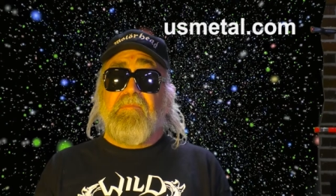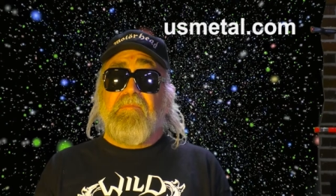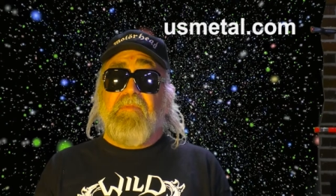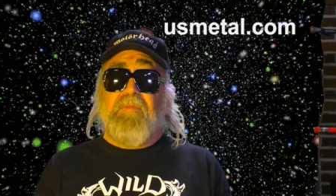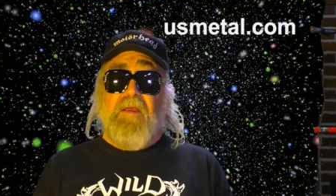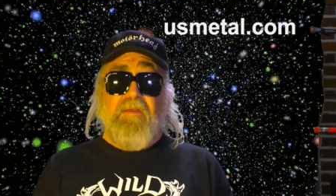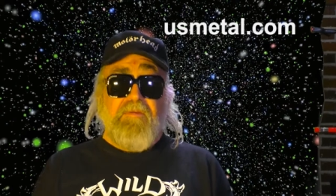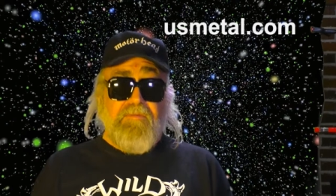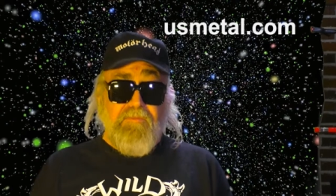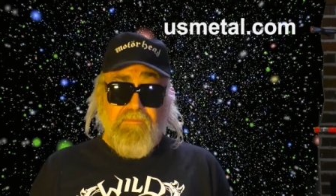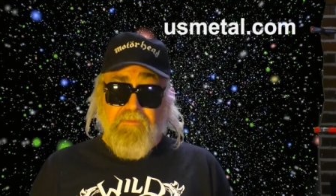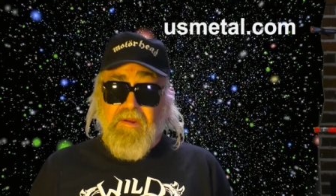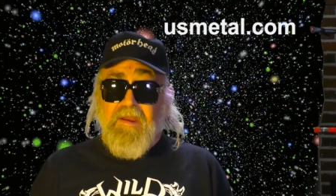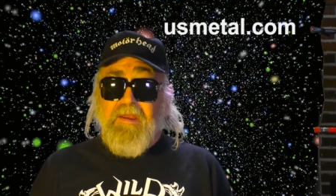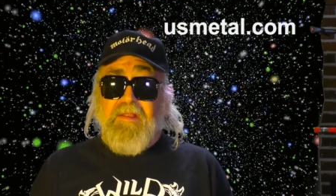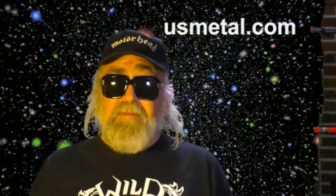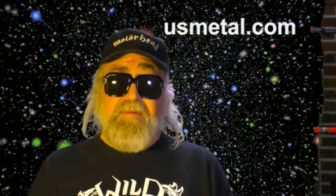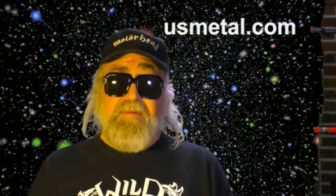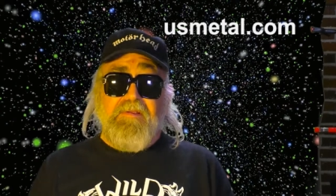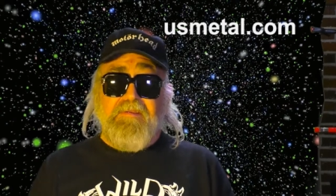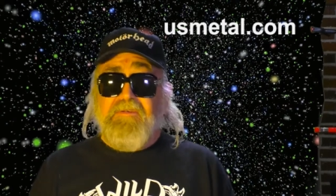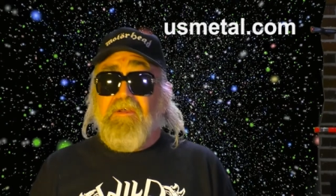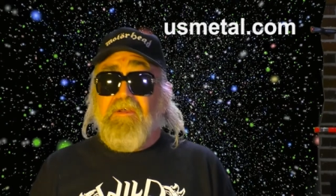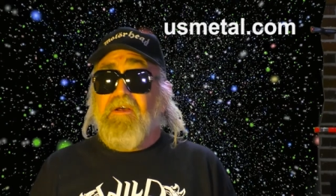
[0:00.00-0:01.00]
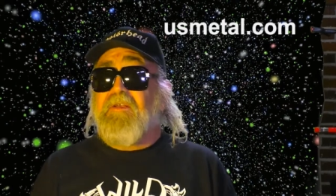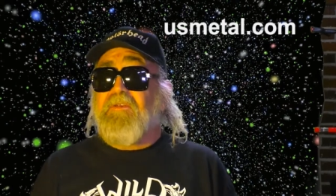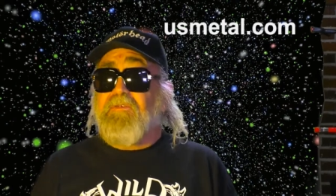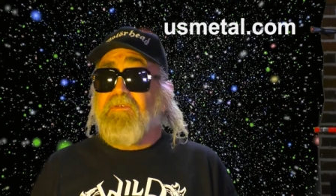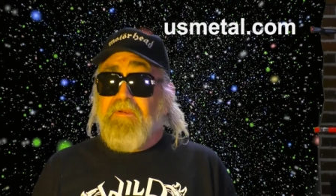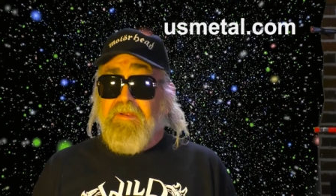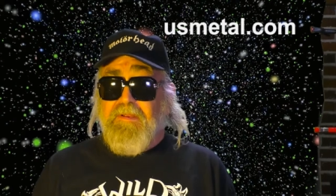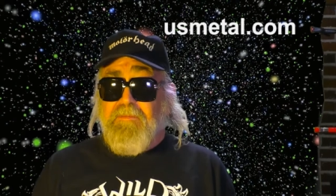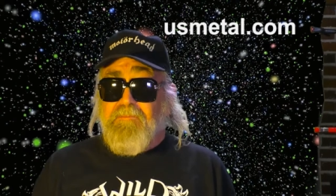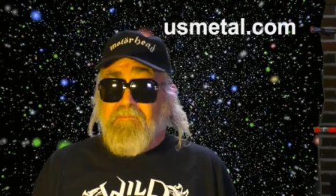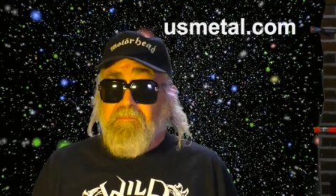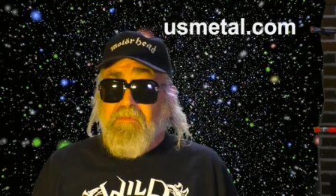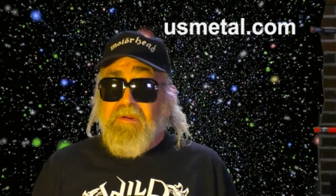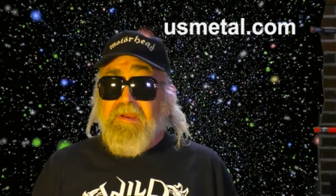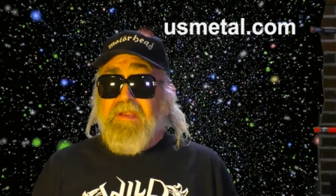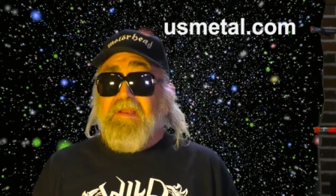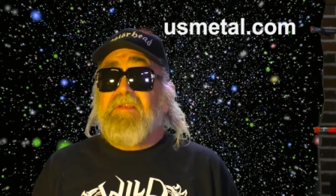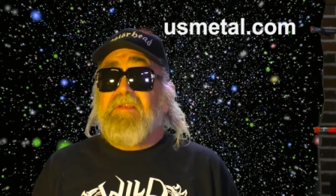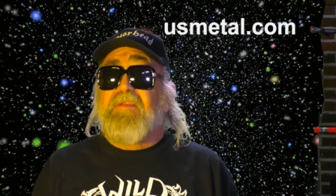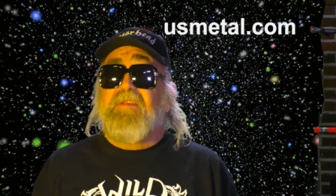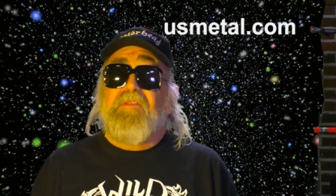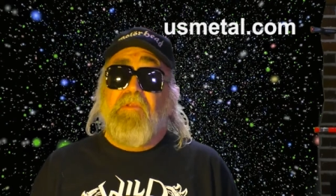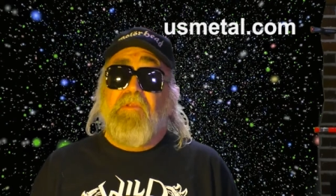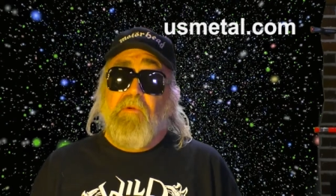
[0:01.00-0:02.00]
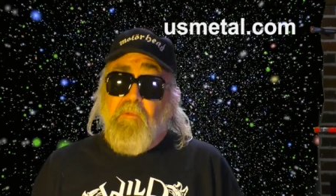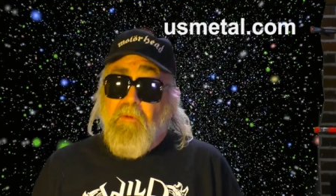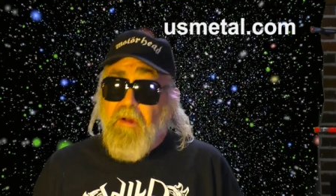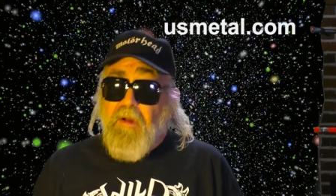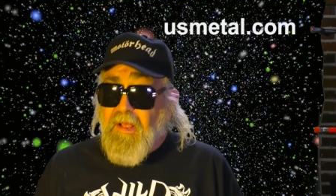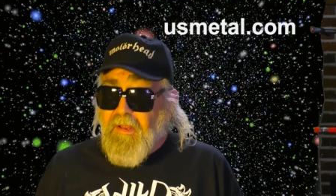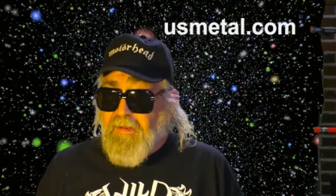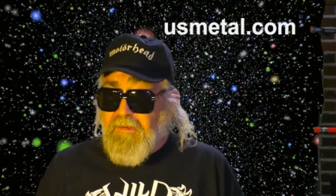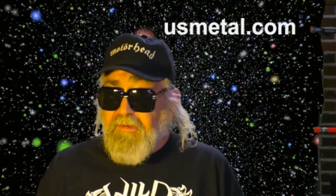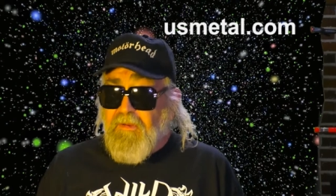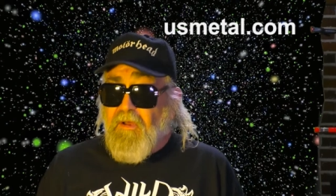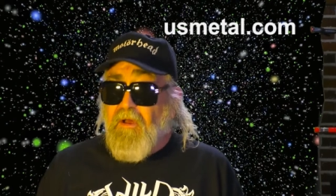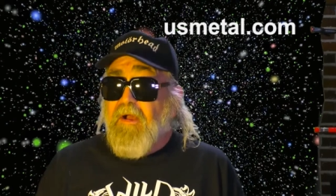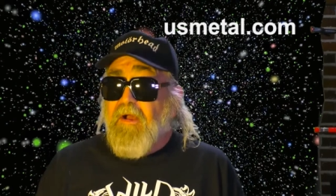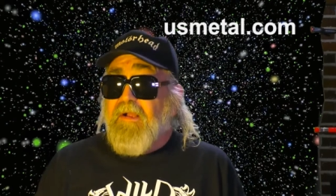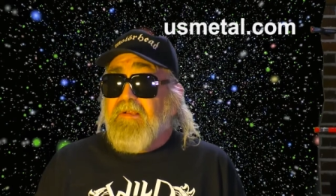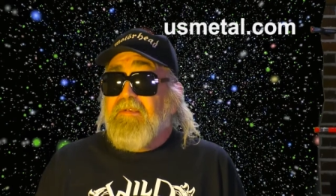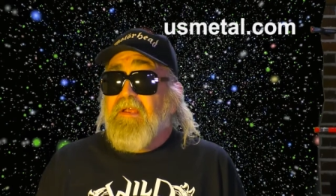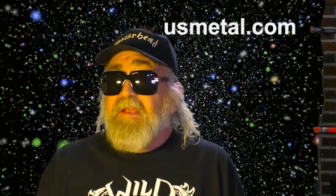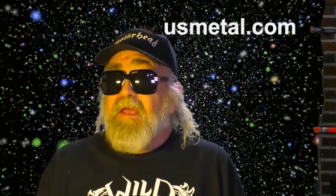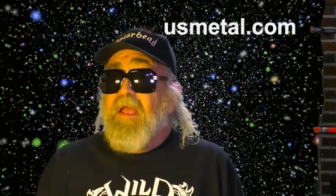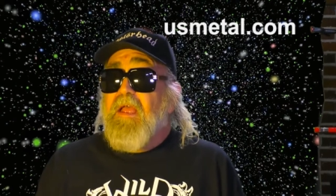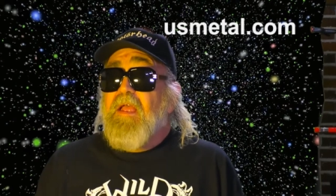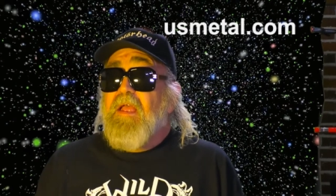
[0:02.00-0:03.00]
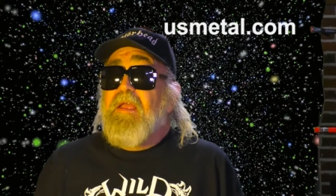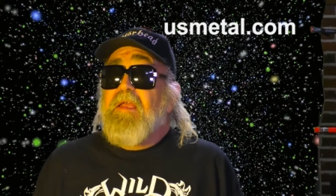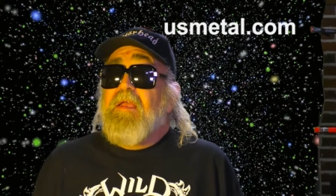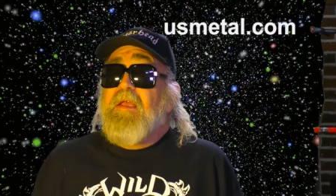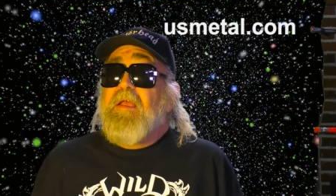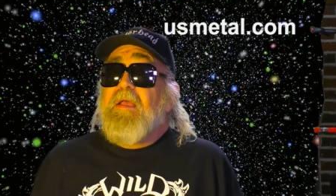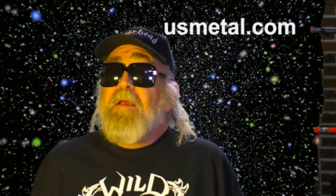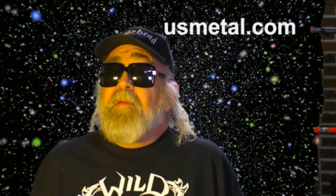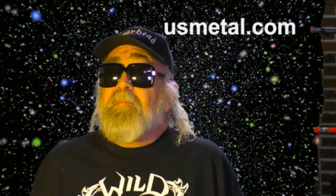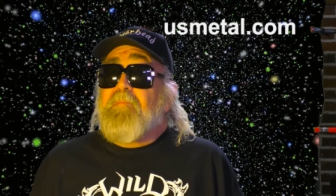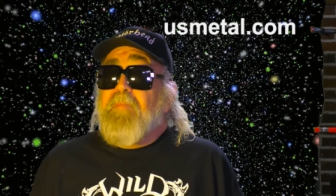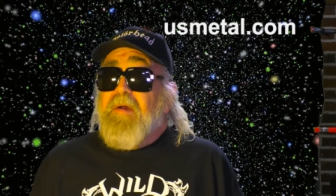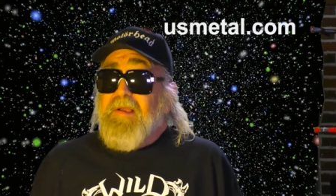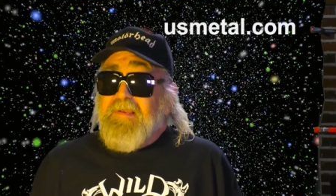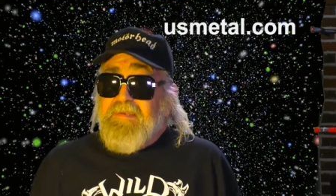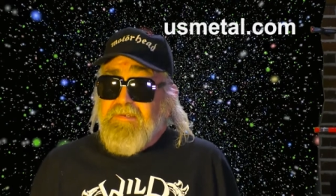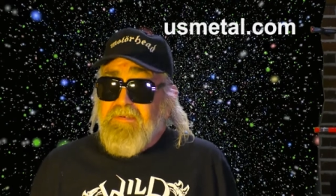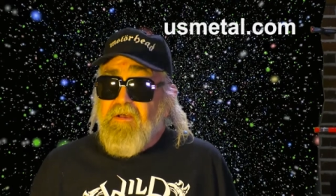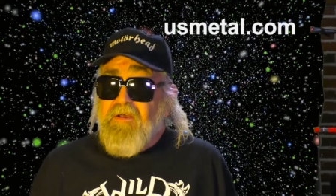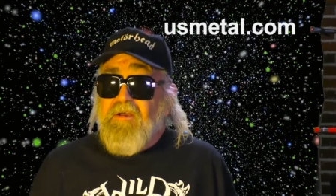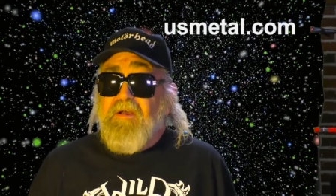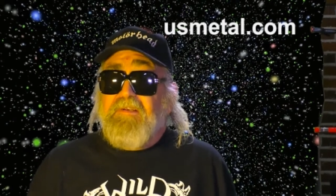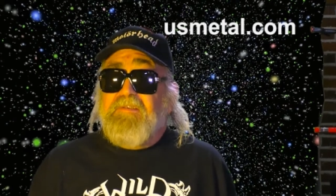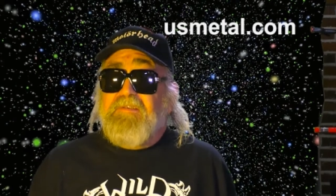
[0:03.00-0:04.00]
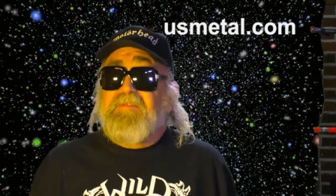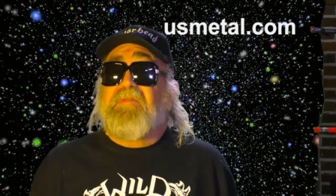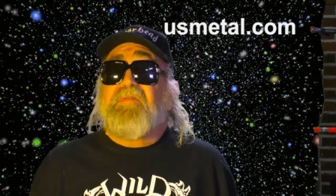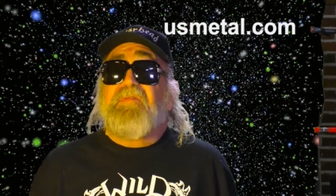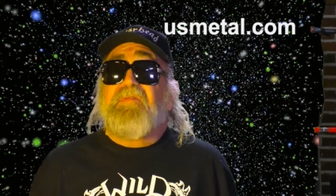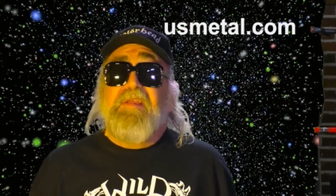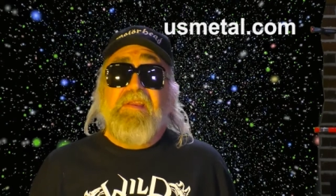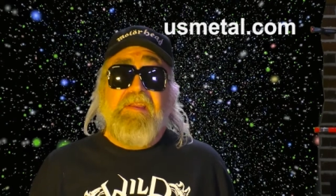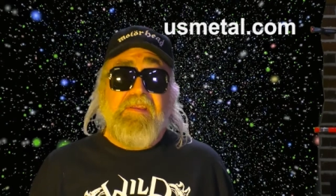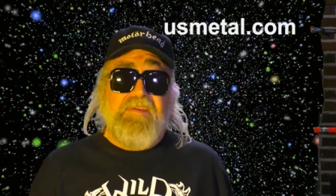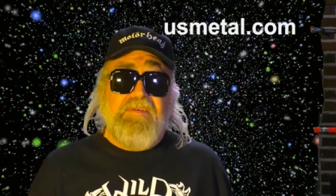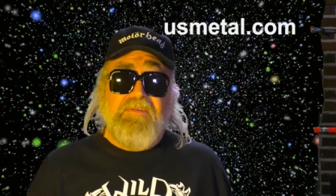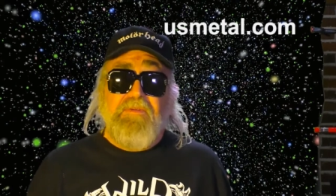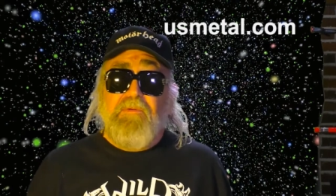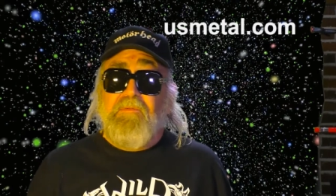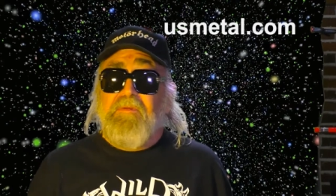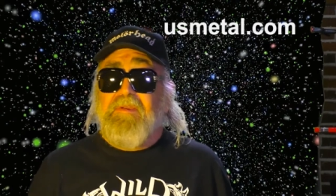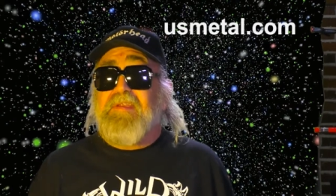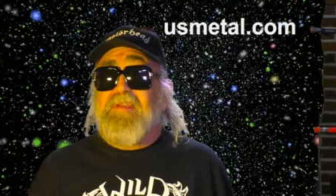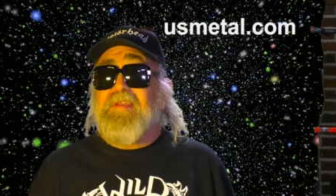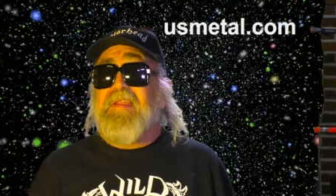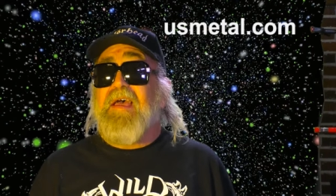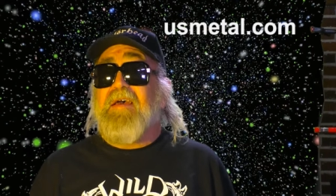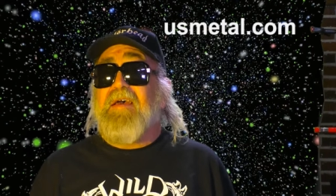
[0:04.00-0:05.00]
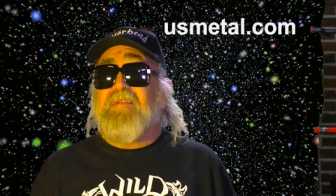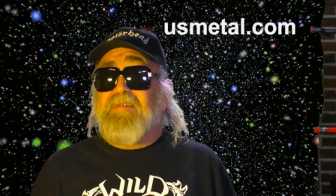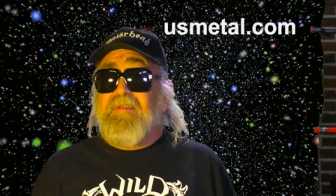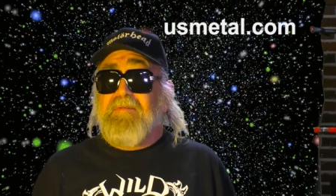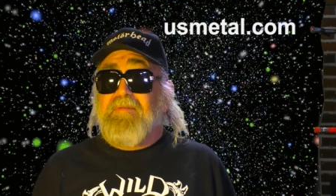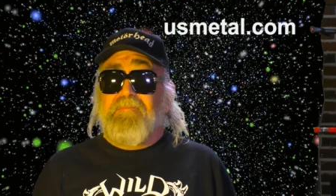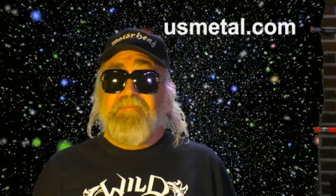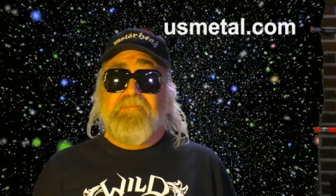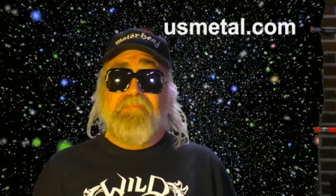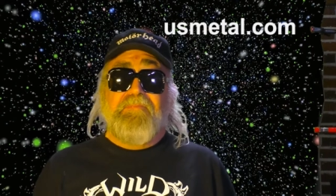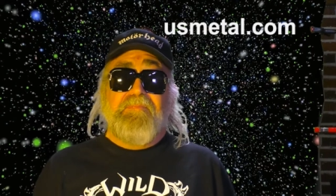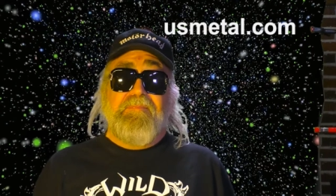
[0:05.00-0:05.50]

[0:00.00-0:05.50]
I was writing my songs so I could bring the Wild Dogs my songs finished, so we didn't have to.